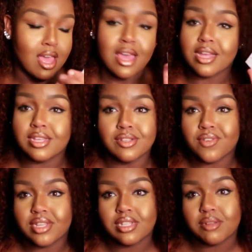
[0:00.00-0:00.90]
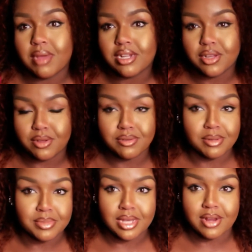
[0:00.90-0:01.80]
because the rest of them I don't.
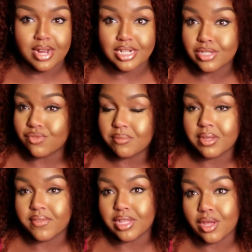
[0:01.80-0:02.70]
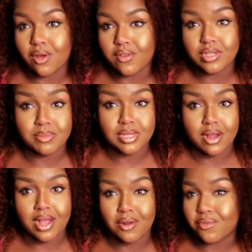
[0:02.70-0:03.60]
I'm sorry, I just ripped everything off. So I'm
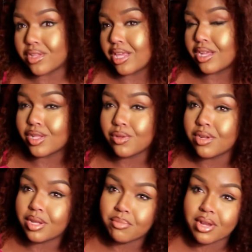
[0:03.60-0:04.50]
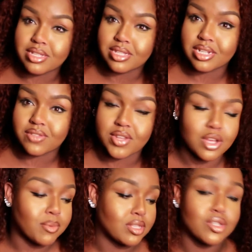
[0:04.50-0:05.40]
sorry I don't really include any prices in this
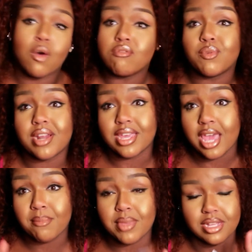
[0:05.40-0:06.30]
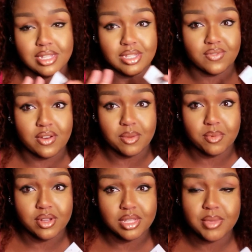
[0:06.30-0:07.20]
video, but this is the only one I kept because this is very
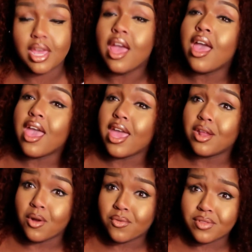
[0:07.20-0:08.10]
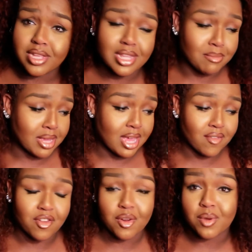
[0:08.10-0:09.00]
important to me. And hopefully they might have
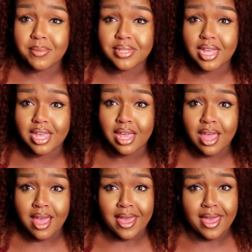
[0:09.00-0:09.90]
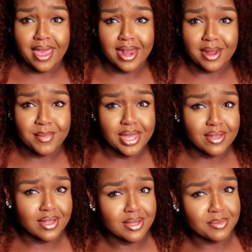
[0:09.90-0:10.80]
it on the website and I might
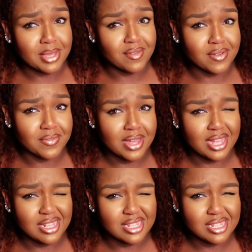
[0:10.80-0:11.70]
be able to find